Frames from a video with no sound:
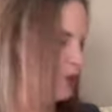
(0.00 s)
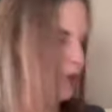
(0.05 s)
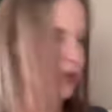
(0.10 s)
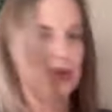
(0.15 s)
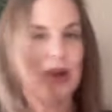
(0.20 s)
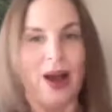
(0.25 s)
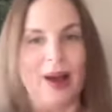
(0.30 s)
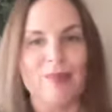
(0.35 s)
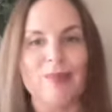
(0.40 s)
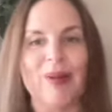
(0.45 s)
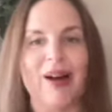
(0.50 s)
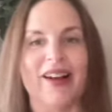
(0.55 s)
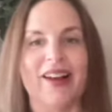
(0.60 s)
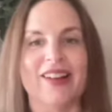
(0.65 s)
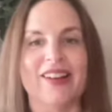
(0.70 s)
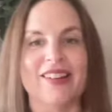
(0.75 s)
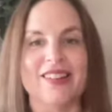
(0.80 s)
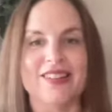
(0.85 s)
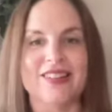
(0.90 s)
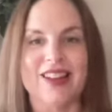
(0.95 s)
do not
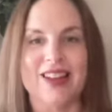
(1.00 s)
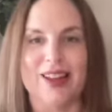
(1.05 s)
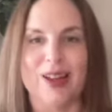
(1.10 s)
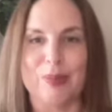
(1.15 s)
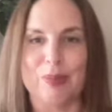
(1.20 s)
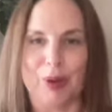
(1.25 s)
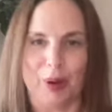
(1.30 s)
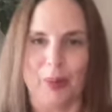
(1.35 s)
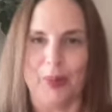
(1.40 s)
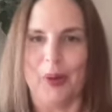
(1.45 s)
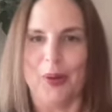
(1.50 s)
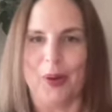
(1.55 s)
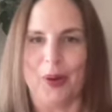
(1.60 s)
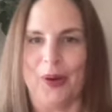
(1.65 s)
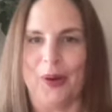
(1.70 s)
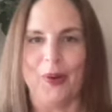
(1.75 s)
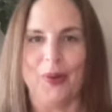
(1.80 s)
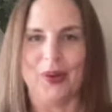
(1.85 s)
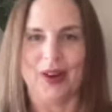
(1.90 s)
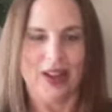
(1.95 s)
mind a promo
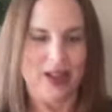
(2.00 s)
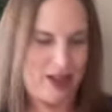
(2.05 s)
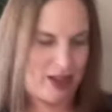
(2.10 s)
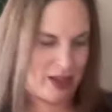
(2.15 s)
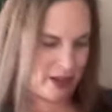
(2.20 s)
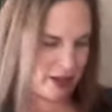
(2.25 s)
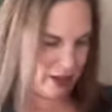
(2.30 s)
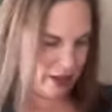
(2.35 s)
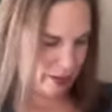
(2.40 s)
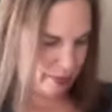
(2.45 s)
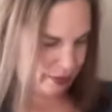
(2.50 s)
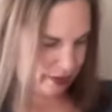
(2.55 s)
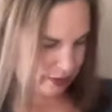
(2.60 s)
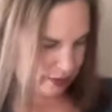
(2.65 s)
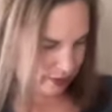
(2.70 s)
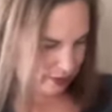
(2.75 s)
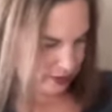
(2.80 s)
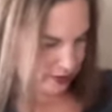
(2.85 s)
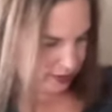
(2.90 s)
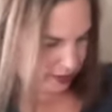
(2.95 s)
code um,
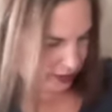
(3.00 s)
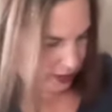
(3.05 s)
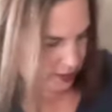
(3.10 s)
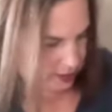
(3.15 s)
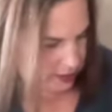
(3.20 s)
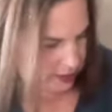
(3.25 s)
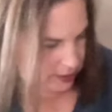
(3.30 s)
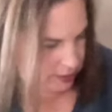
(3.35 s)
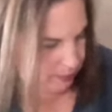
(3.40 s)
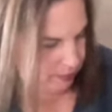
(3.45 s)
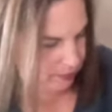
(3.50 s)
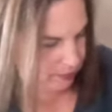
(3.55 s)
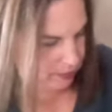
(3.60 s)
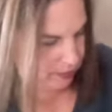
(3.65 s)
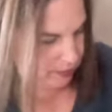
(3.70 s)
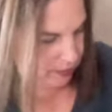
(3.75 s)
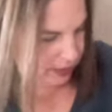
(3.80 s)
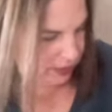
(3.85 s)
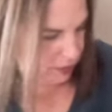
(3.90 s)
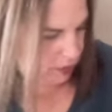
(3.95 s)
to get some
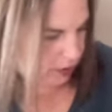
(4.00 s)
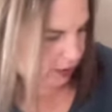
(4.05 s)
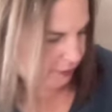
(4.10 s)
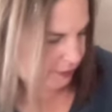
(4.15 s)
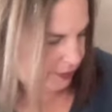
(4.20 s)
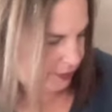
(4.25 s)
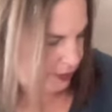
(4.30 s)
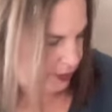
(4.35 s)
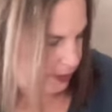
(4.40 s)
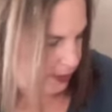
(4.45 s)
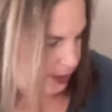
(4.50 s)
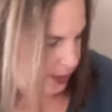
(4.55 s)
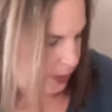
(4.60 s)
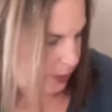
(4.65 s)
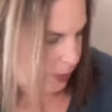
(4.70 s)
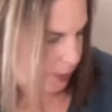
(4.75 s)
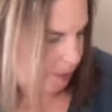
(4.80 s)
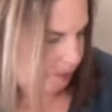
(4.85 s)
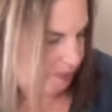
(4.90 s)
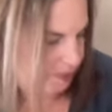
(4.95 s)
money off. So
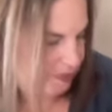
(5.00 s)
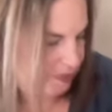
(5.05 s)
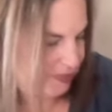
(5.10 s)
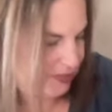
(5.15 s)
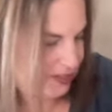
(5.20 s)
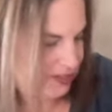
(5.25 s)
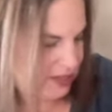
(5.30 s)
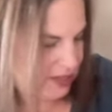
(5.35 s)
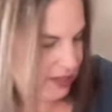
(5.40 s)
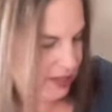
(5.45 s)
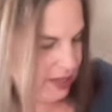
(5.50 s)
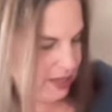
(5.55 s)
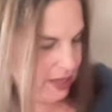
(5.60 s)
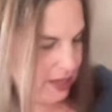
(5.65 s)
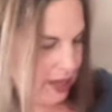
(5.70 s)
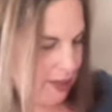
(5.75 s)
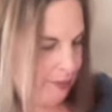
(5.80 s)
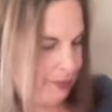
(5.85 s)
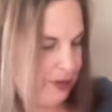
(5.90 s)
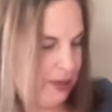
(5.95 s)

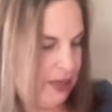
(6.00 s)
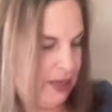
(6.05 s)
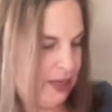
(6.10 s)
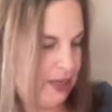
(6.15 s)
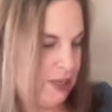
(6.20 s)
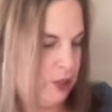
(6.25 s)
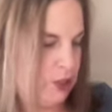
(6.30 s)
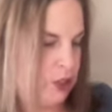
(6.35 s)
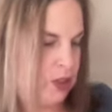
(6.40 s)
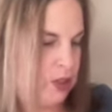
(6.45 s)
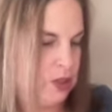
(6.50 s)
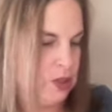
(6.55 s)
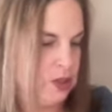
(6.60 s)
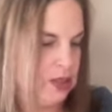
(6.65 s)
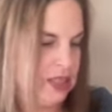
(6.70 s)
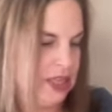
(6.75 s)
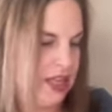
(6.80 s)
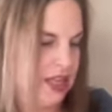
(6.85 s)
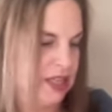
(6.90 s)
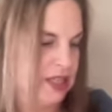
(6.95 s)
happy to use
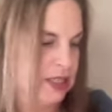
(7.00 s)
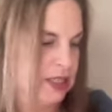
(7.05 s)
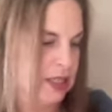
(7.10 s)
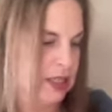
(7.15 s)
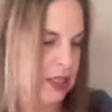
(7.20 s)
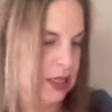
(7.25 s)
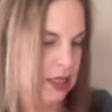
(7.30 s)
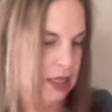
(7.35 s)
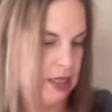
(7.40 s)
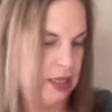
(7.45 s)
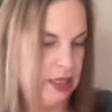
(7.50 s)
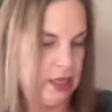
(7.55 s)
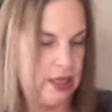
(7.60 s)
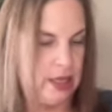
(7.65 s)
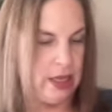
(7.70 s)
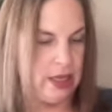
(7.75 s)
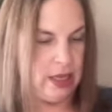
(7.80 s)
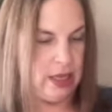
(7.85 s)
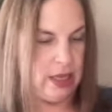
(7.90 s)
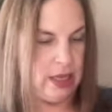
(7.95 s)
that.
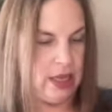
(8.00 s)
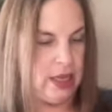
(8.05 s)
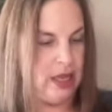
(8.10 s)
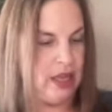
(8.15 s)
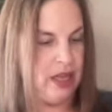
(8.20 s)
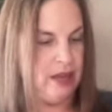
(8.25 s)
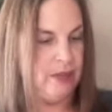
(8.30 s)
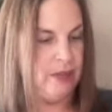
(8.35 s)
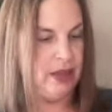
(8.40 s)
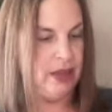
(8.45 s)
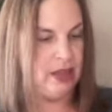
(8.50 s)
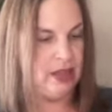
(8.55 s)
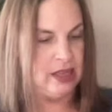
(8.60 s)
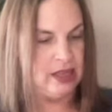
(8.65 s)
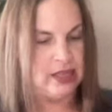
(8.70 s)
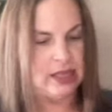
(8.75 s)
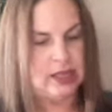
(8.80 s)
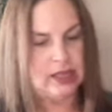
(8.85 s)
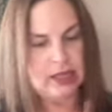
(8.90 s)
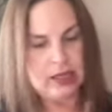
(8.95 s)
Um,
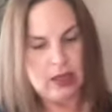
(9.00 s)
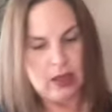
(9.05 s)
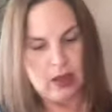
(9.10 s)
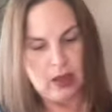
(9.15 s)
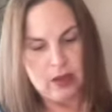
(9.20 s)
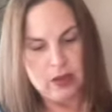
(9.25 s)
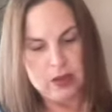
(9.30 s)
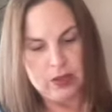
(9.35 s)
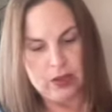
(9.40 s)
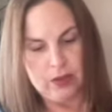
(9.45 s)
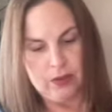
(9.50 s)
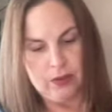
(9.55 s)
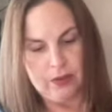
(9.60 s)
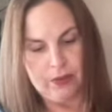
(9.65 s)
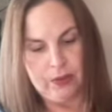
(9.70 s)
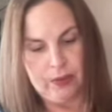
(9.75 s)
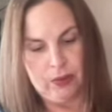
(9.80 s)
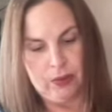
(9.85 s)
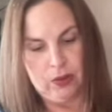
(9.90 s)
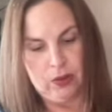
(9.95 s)
this is also
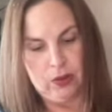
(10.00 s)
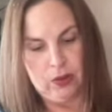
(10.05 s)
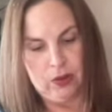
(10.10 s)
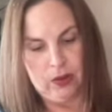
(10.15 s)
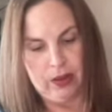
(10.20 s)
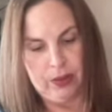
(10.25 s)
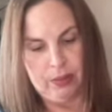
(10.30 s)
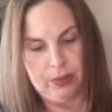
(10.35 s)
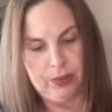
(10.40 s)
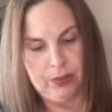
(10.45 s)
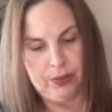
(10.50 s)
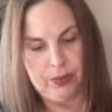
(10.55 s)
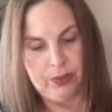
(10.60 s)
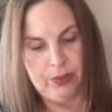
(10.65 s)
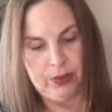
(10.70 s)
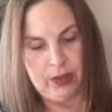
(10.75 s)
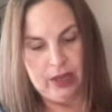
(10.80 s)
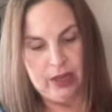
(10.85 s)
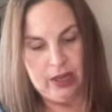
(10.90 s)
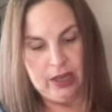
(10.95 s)
from Noodle and Boo.
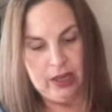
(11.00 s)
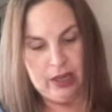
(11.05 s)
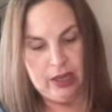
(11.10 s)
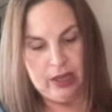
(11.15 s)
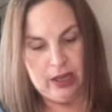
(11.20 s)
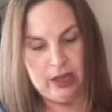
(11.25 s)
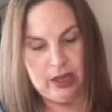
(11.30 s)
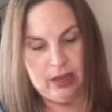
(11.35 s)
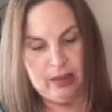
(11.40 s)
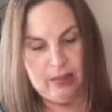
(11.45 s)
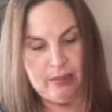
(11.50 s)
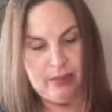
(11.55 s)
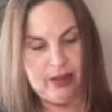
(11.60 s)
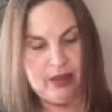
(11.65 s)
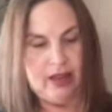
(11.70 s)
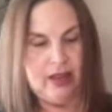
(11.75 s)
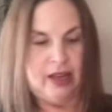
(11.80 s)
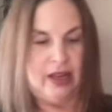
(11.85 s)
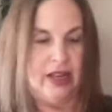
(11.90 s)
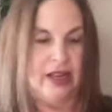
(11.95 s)
Um,
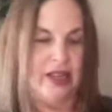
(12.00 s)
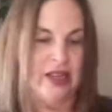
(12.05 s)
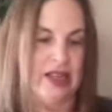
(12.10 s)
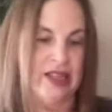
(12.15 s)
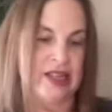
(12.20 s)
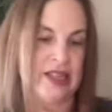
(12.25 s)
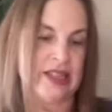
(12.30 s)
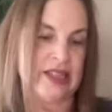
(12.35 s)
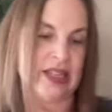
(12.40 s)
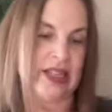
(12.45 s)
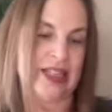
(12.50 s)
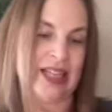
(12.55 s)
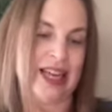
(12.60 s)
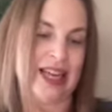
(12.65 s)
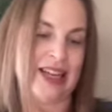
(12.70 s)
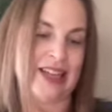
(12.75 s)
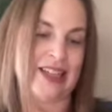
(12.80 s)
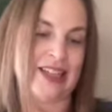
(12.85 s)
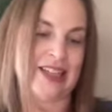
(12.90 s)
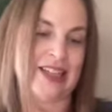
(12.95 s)
it is
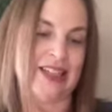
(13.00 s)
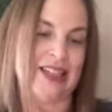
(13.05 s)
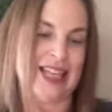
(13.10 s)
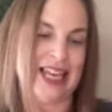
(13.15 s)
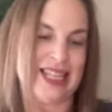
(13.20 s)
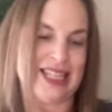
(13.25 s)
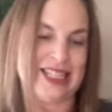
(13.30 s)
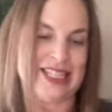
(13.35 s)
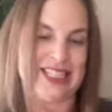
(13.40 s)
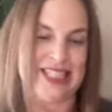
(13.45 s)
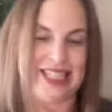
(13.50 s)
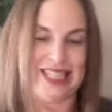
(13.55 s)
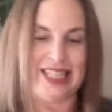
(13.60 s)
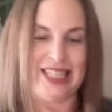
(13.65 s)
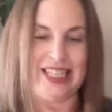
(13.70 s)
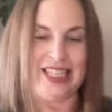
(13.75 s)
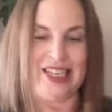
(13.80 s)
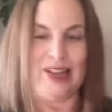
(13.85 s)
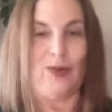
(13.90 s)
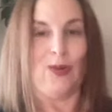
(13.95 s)

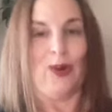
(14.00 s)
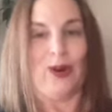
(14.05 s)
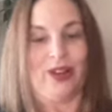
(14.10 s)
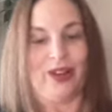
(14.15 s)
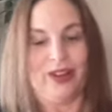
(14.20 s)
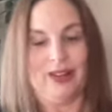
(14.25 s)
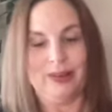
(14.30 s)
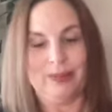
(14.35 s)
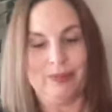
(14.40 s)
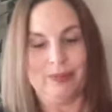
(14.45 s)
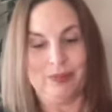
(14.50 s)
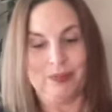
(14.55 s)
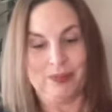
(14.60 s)
elasticity oil,